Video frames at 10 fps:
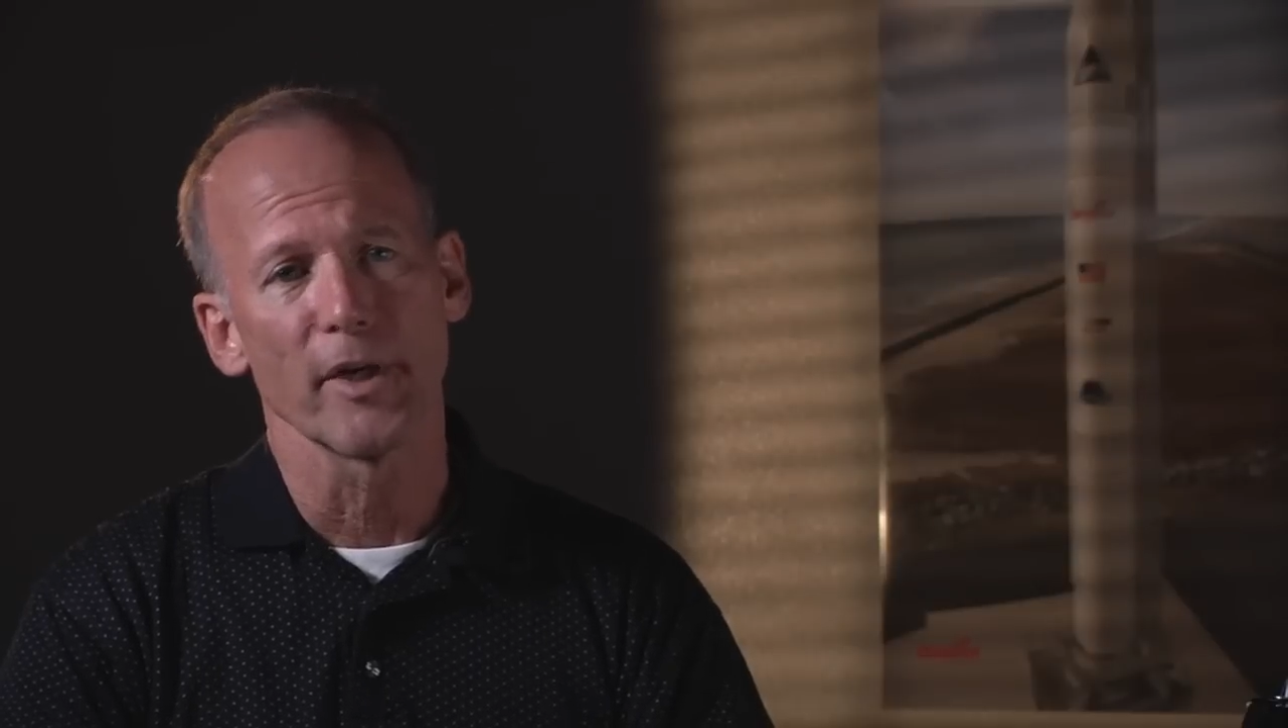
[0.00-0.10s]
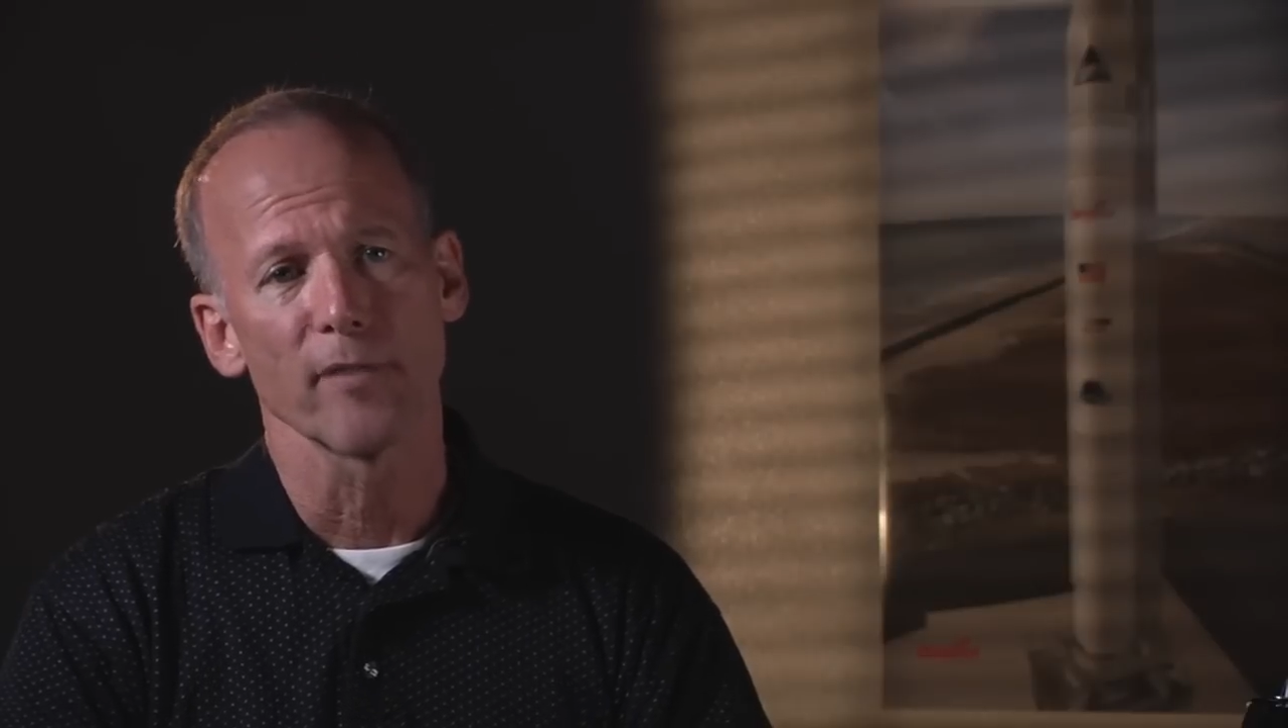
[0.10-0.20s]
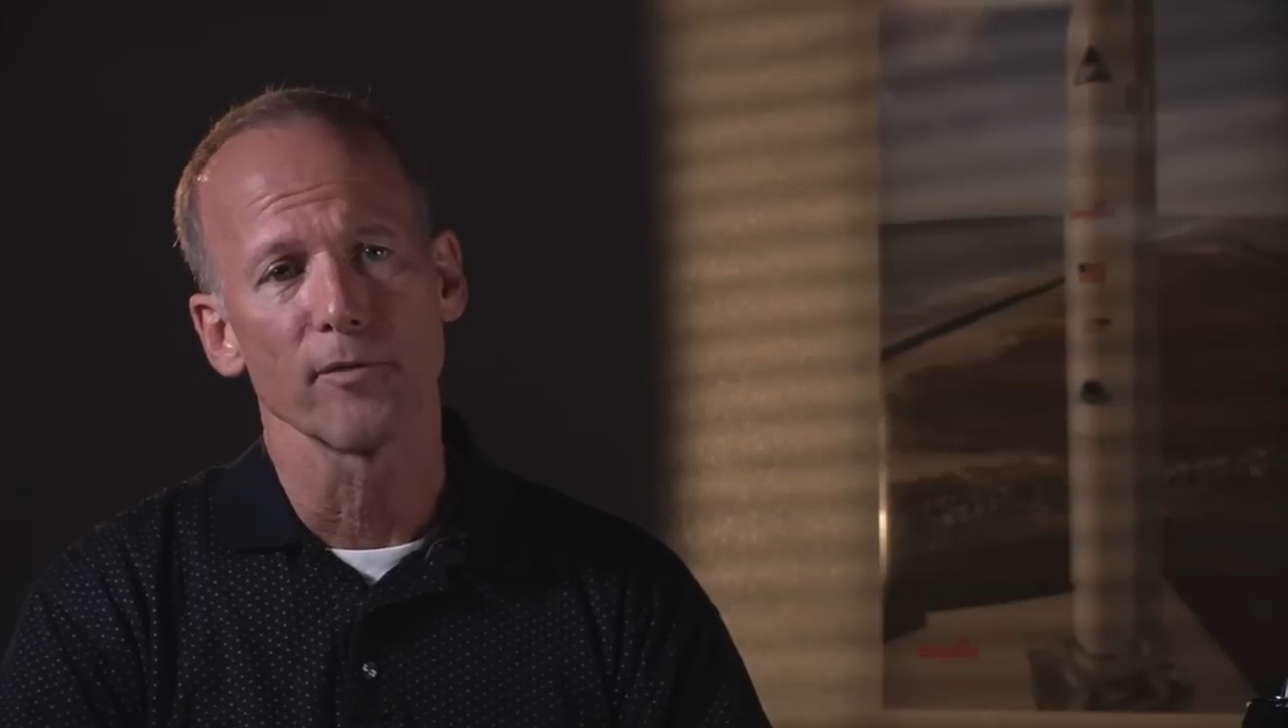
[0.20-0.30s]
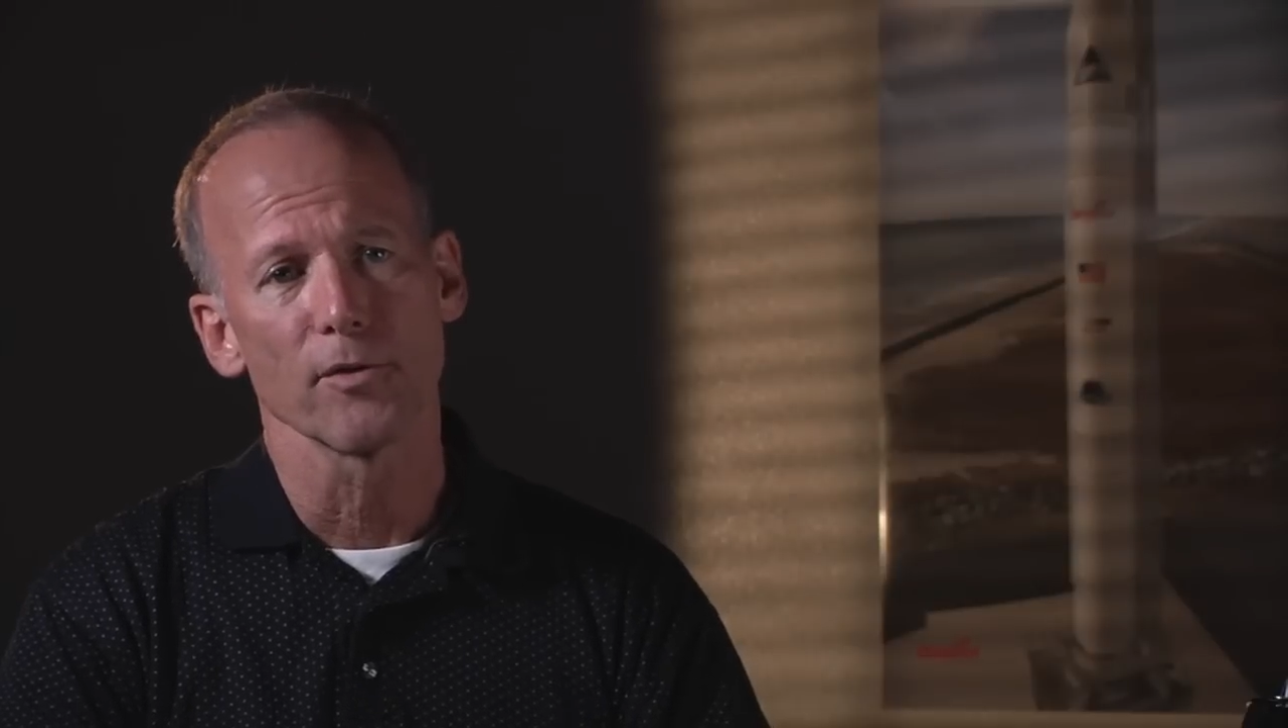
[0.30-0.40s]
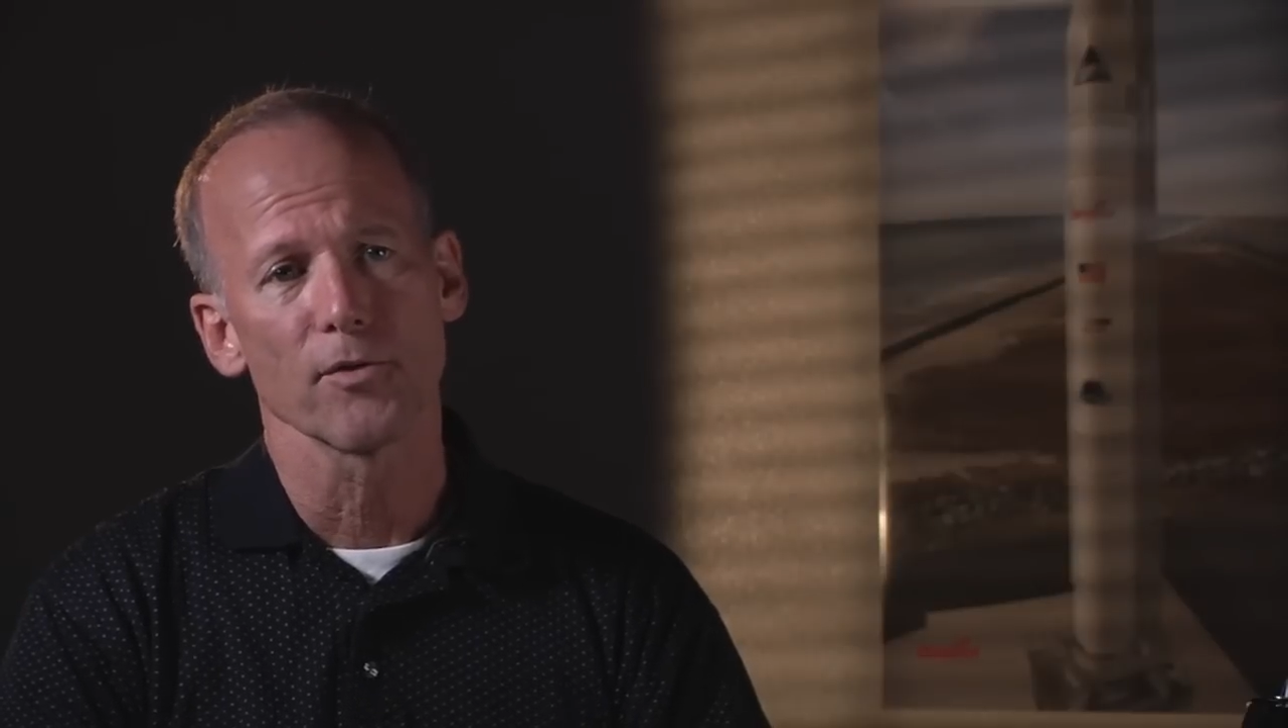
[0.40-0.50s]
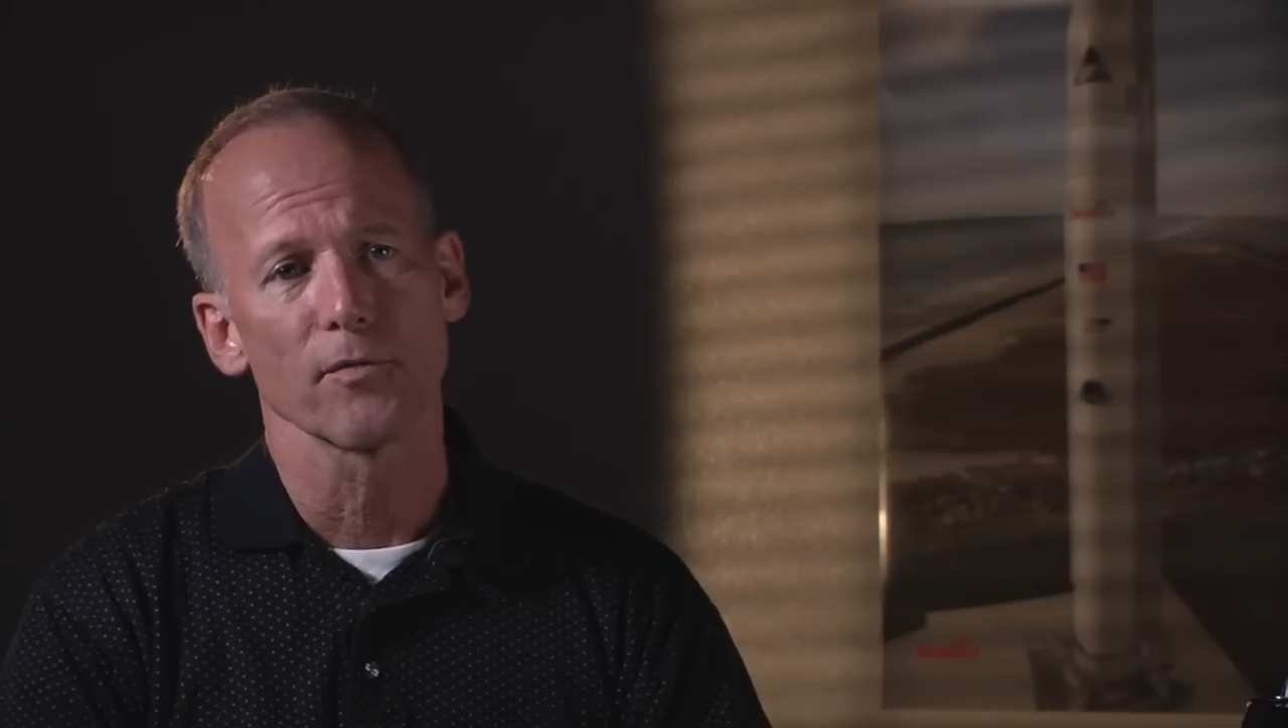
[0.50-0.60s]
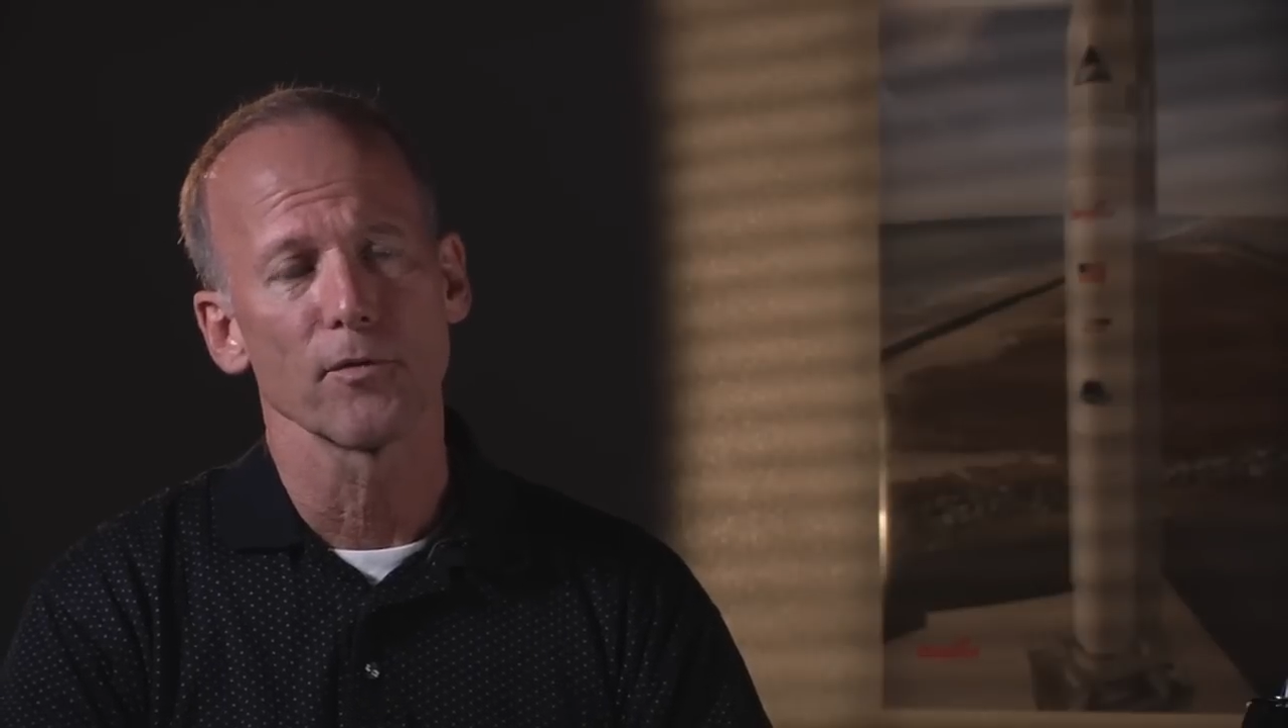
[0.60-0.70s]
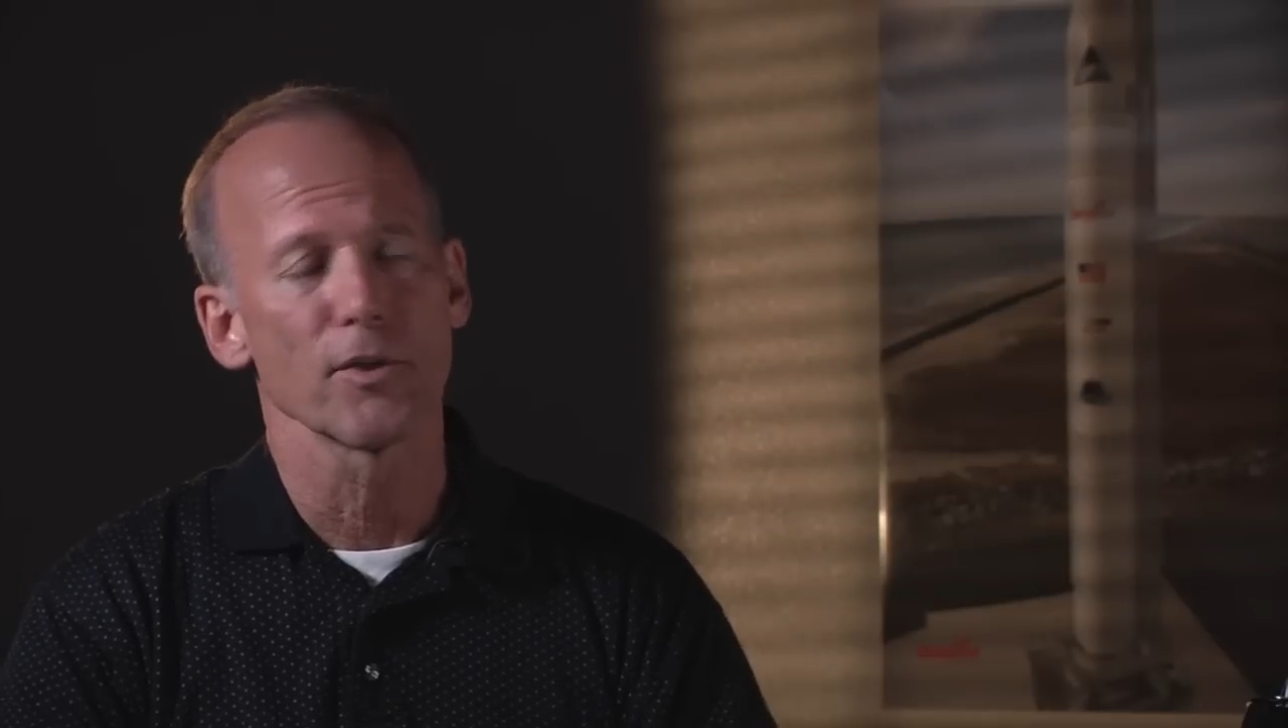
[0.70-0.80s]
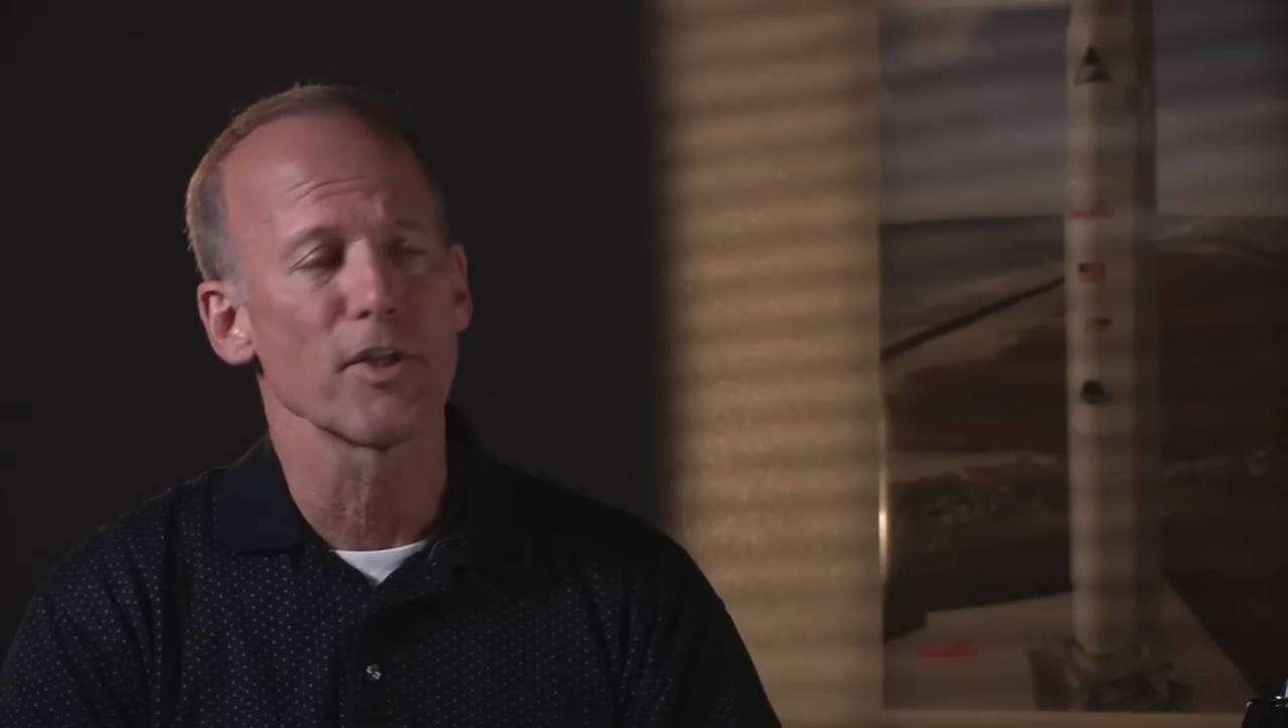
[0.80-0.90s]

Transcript: efforts. For